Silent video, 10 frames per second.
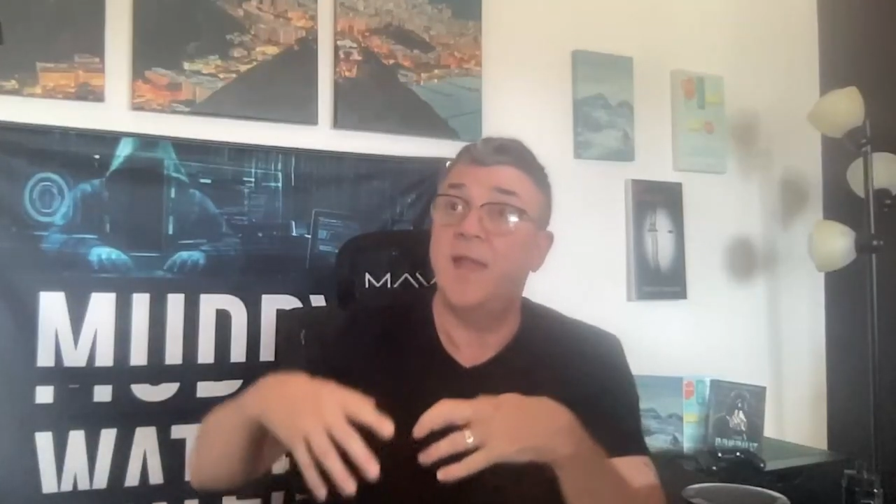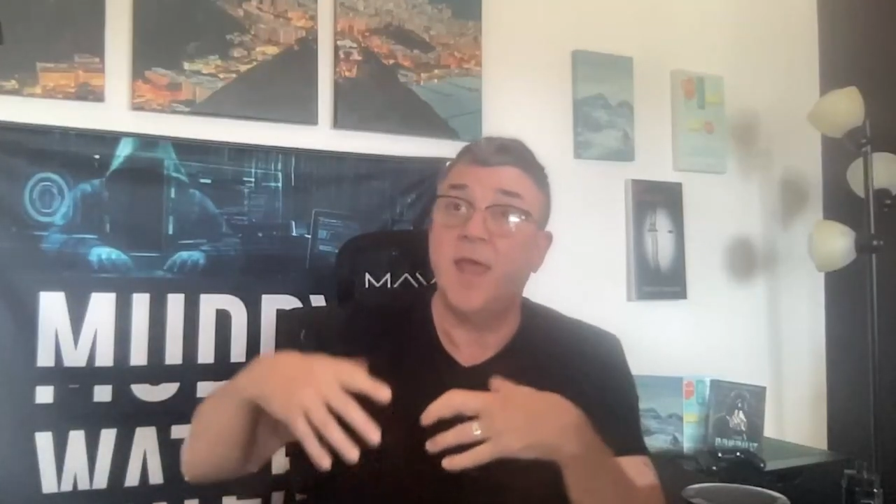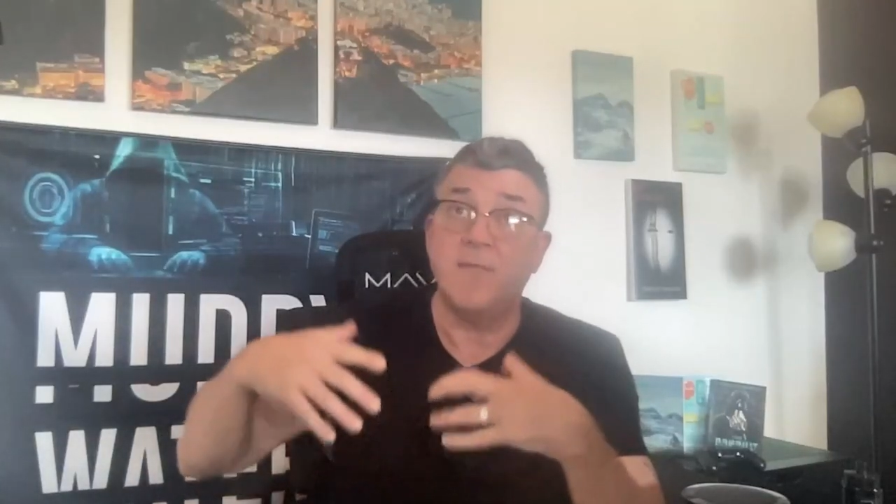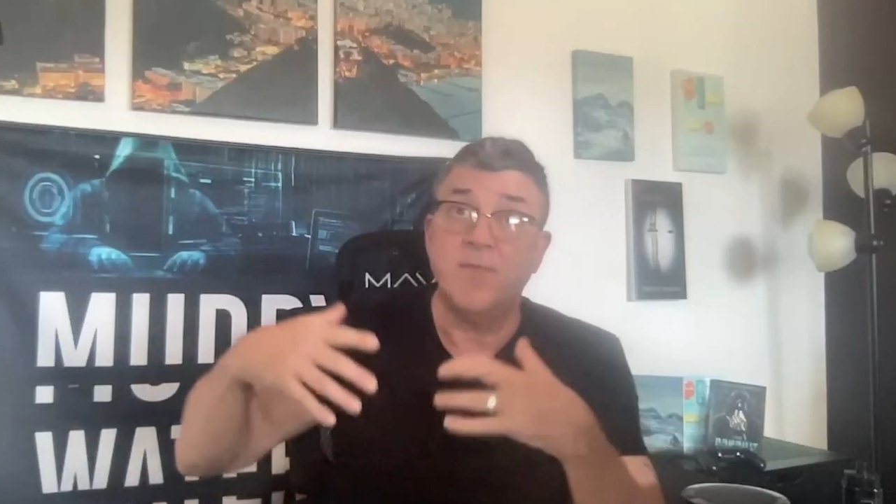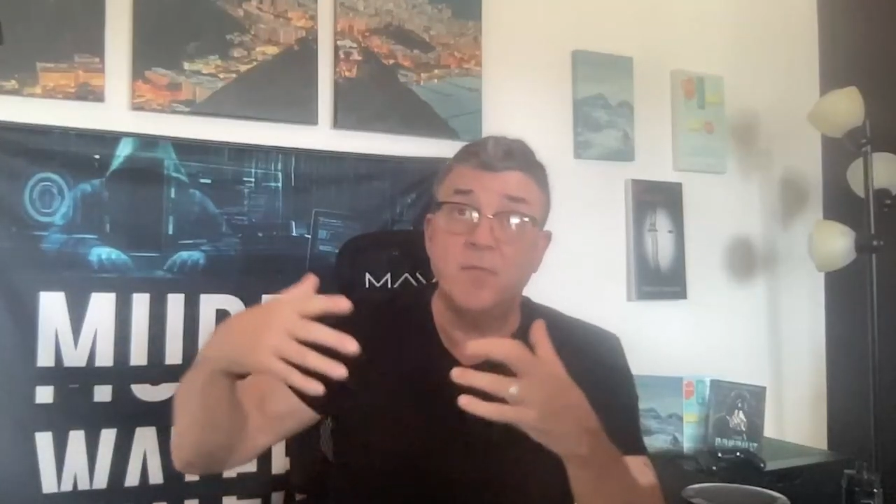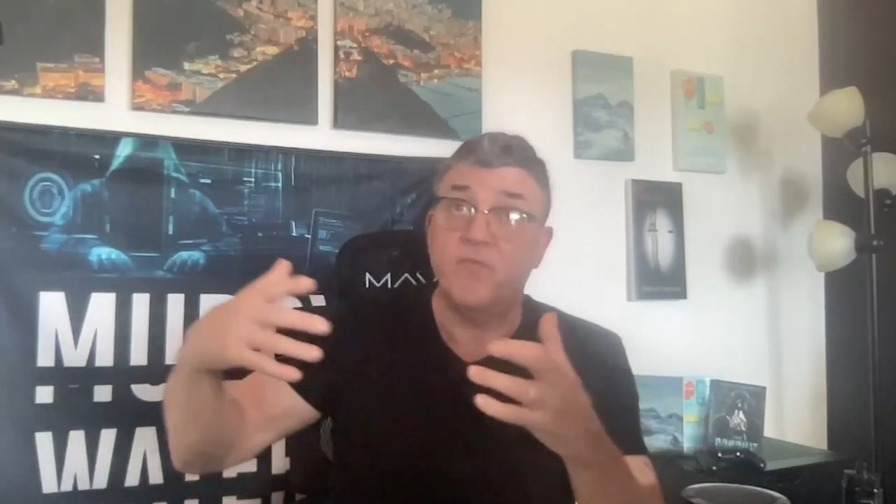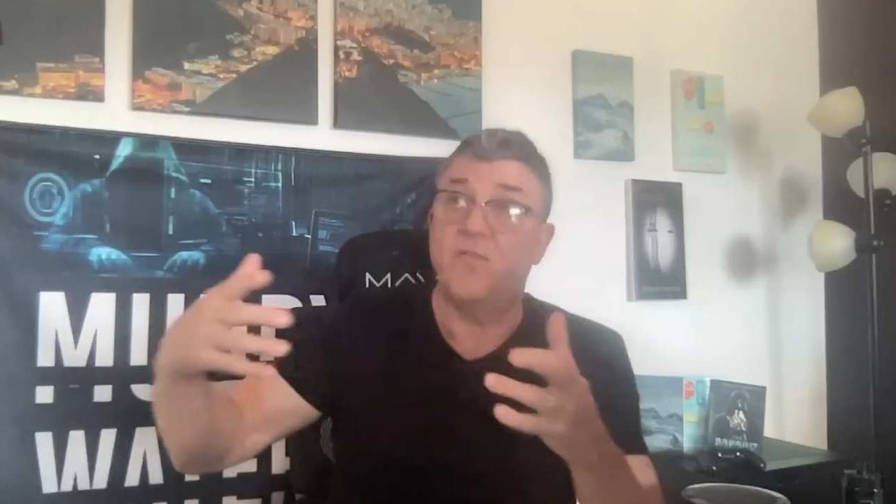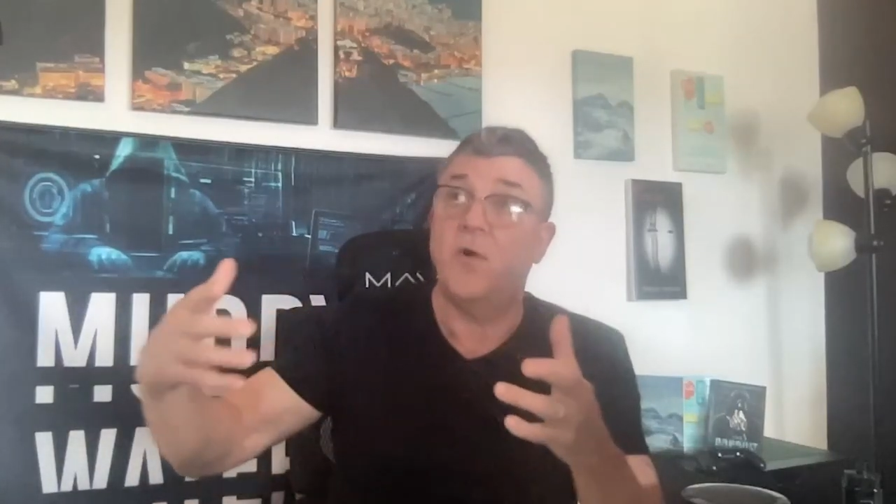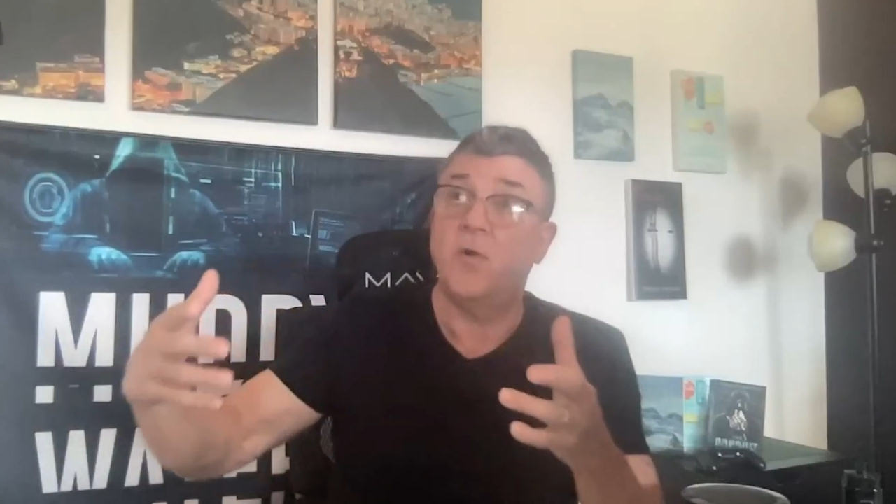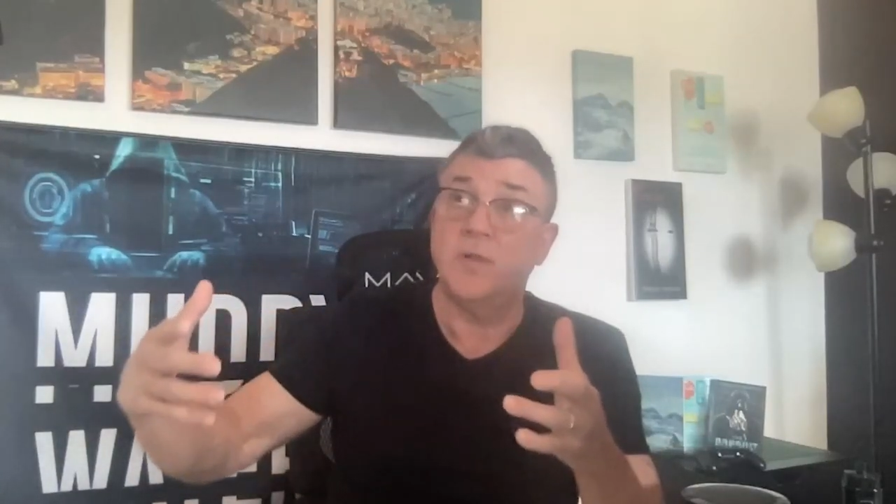and have them
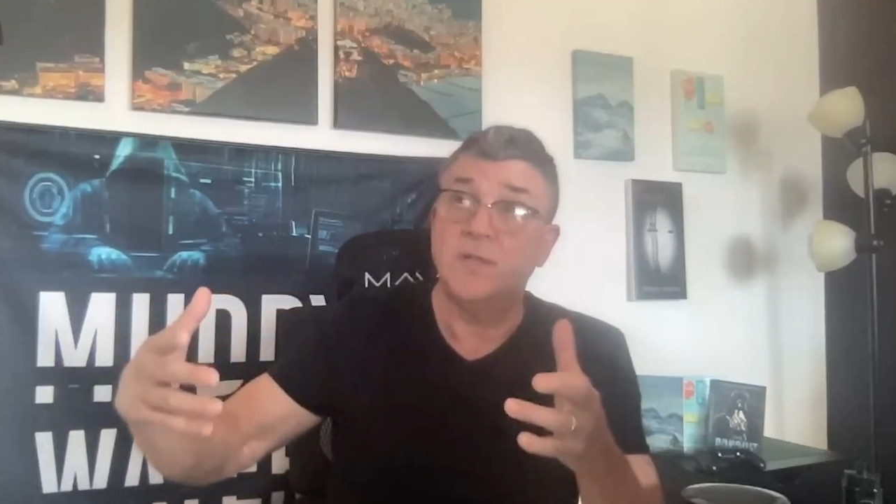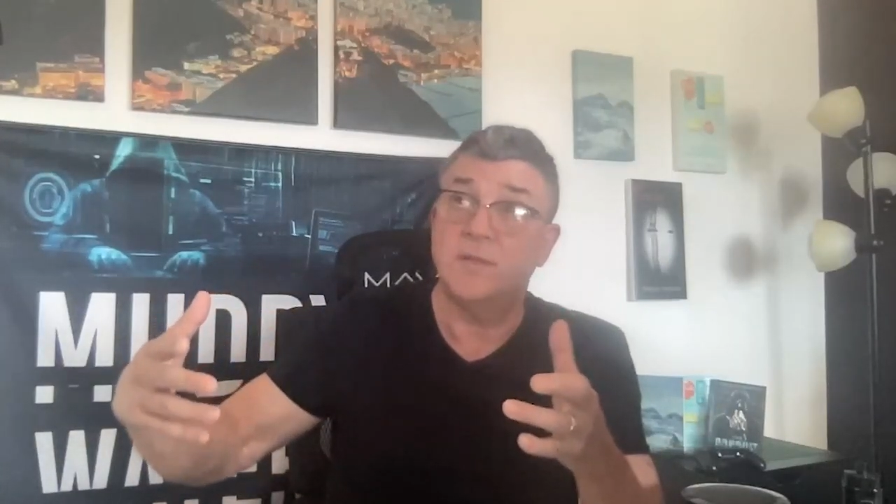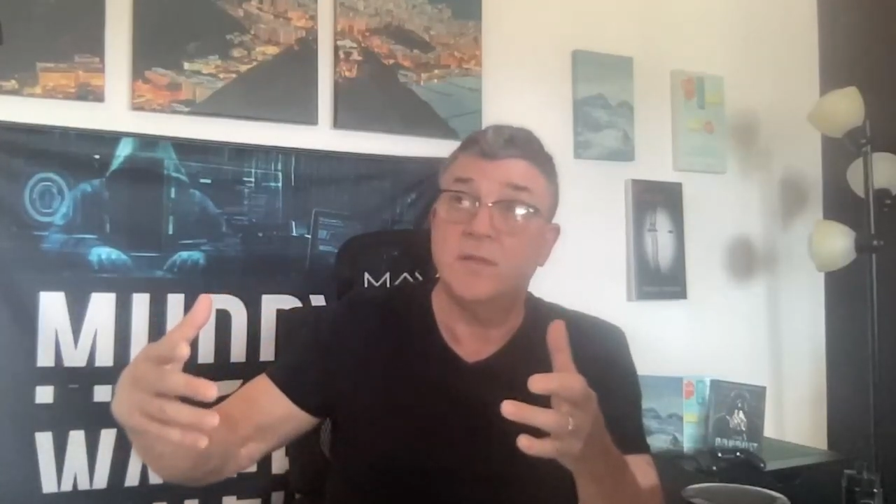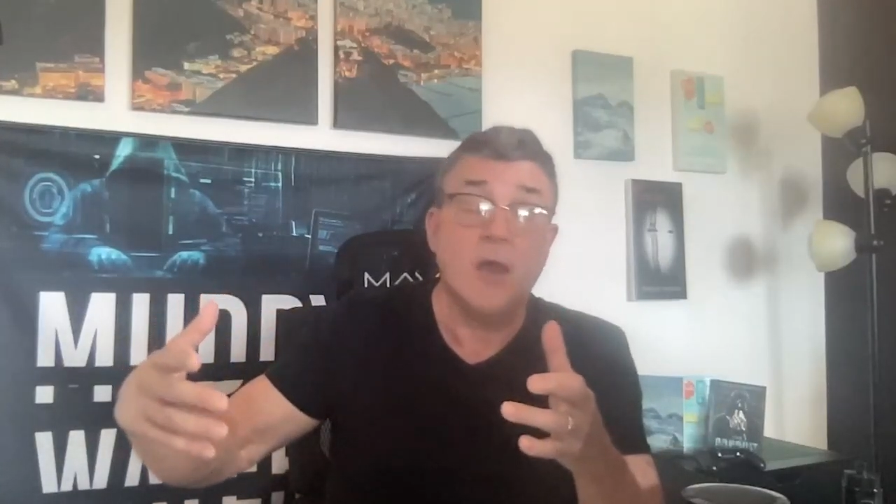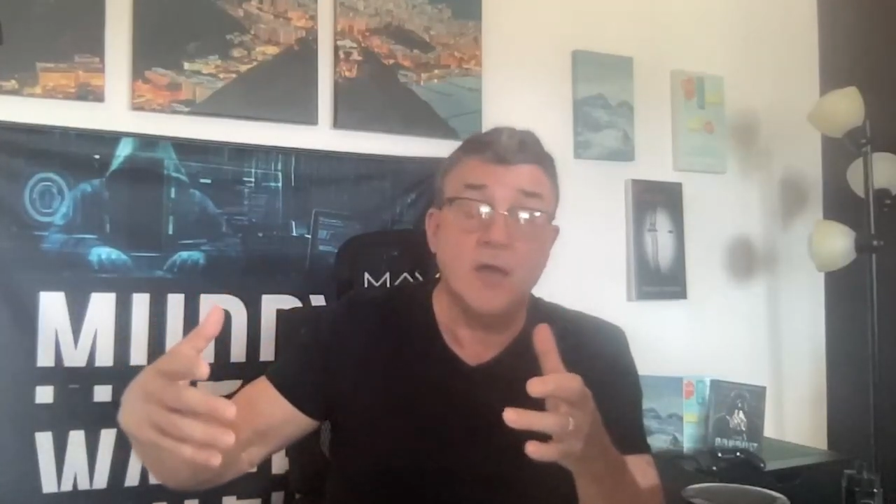fall into